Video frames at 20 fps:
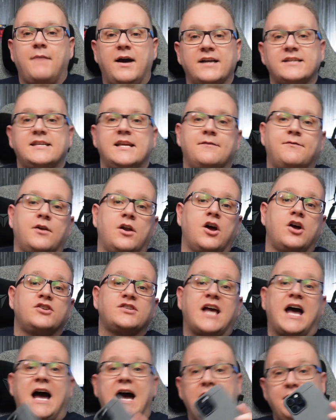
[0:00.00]
MagSafe
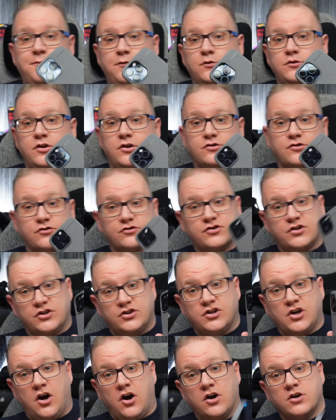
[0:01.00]
allows iPhone users to
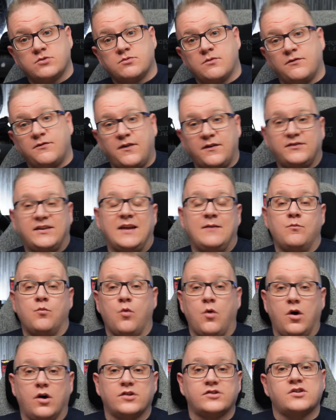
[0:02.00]
charge with fifteen
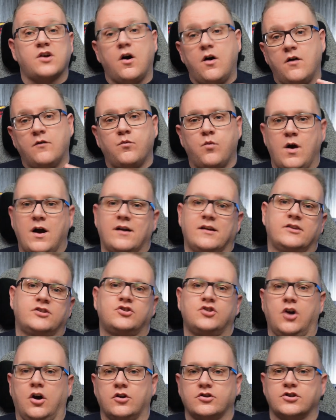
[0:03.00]
watts of wireless
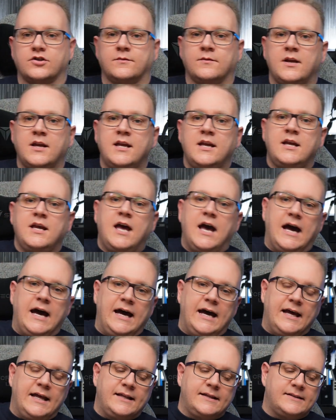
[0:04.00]
charging.
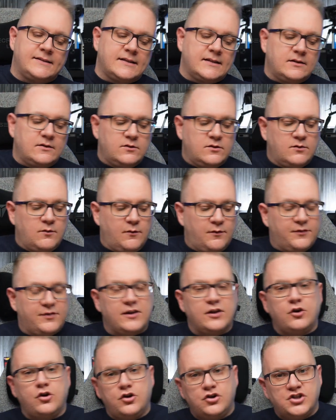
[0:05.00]
And with
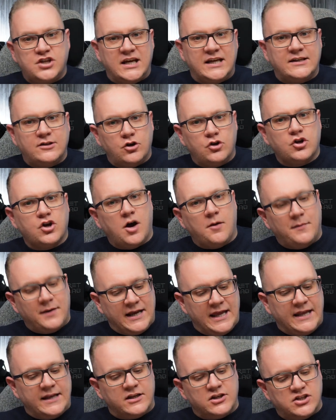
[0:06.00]
the new Qi two
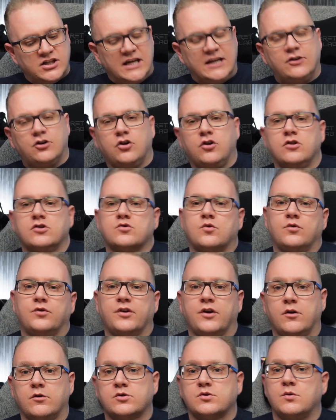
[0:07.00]
coming in, Qi two is going
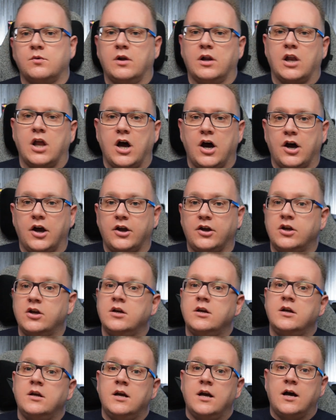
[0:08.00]
to also allow
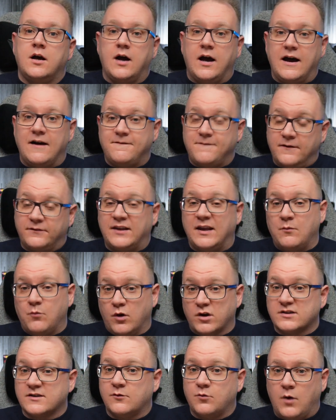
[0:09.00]
Uh, fifteen
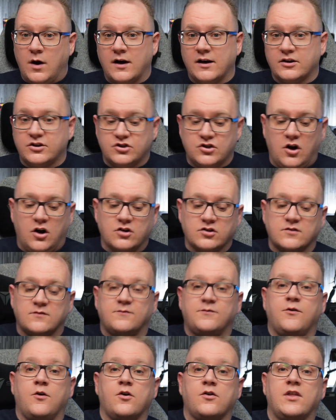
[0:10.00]
watts of wireless charging
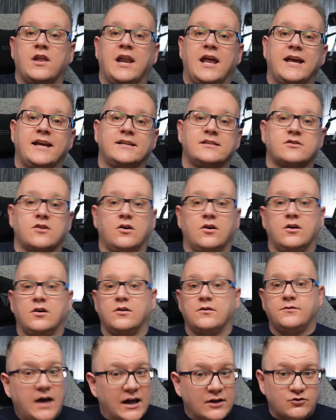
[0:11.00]
for the likes
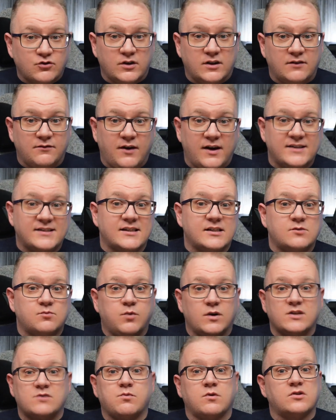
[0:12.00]
of Android devices,
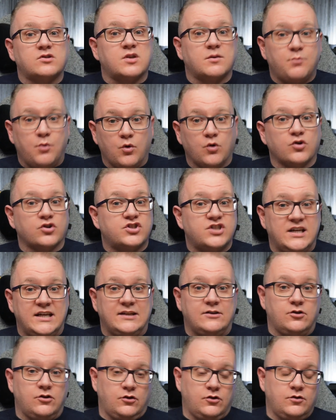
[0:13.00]
which will support
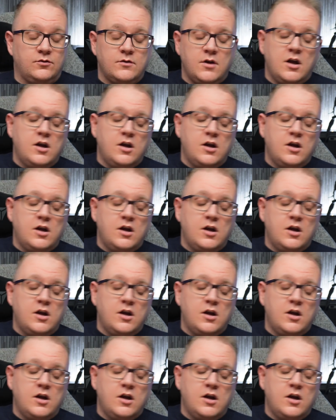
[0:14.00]
Qi two.